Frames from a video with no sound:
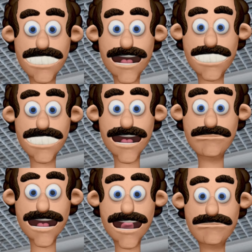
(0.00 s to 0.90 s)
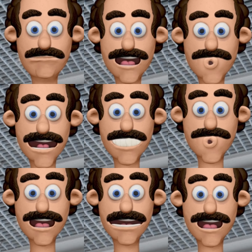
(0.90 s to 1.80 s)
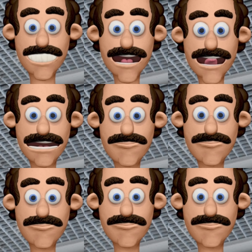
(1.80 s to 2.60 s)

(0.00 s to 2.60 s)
This can help improve indoor air quality,